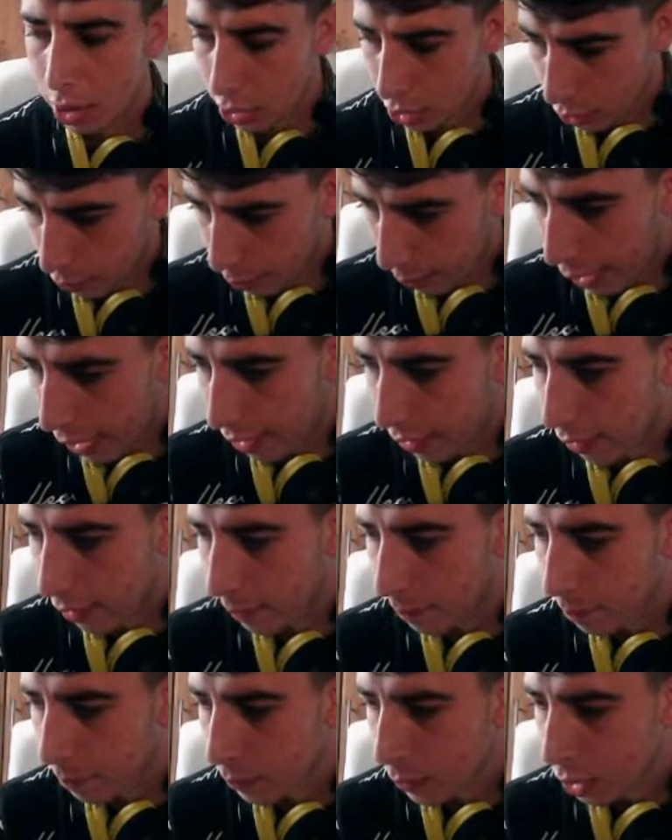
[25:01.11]
She's back.
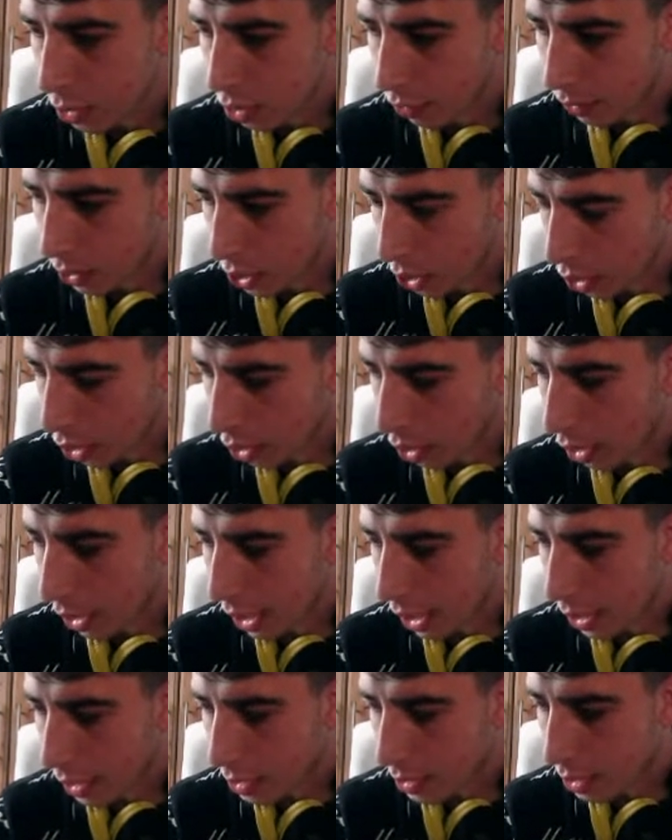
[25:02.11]
She returned on
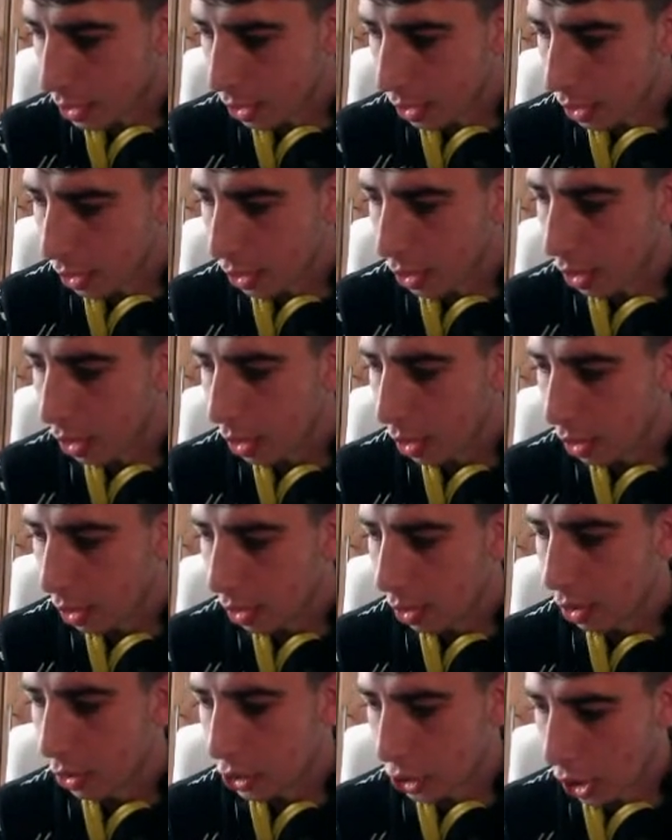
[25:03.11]
NXT.
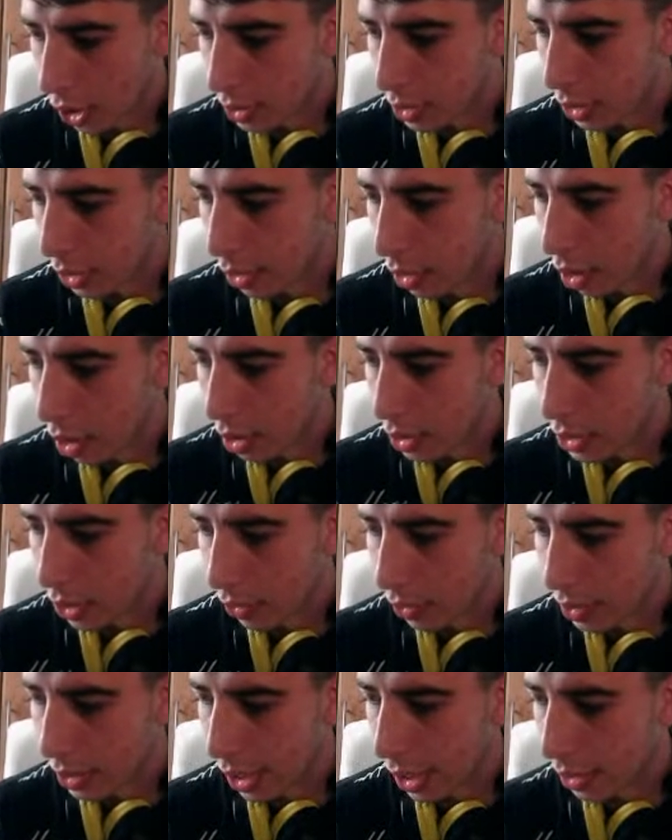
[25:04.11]
Shotzi and Knox
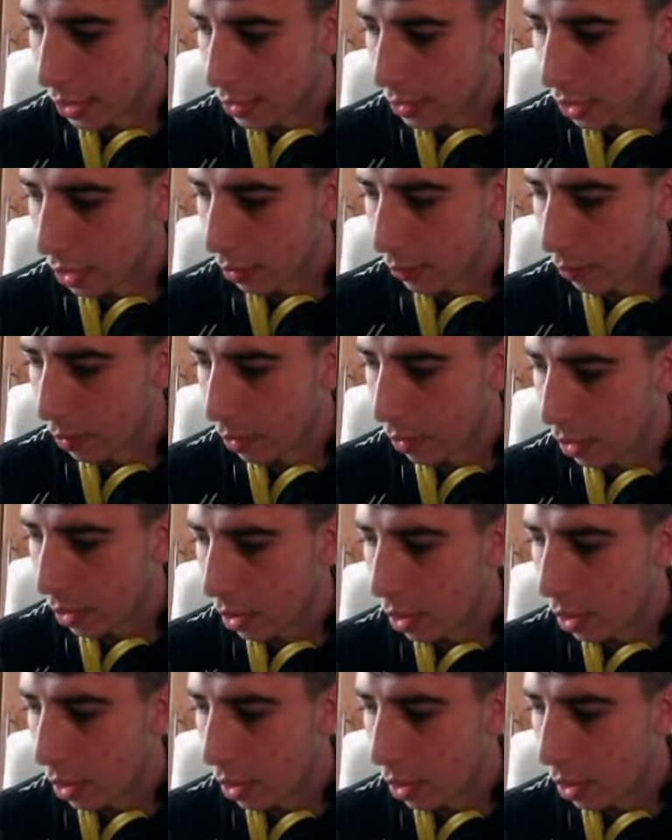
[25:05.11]
are a tag team.